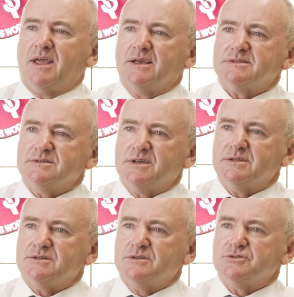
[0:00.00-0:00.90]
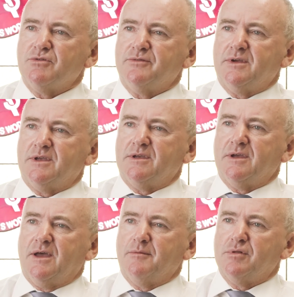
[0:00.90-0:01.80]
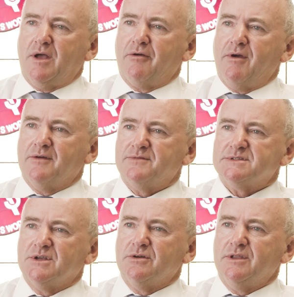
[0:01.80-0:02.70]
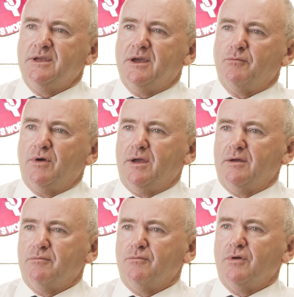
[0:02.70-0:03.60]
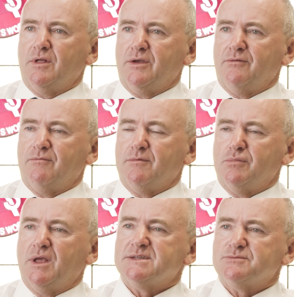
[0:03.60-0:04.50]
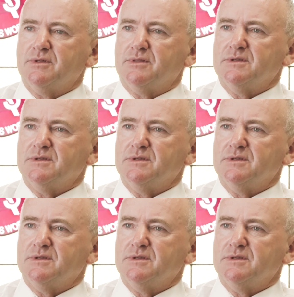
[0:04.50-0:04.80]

Augustine's has a terrific uh, playground facility and we're really blessed with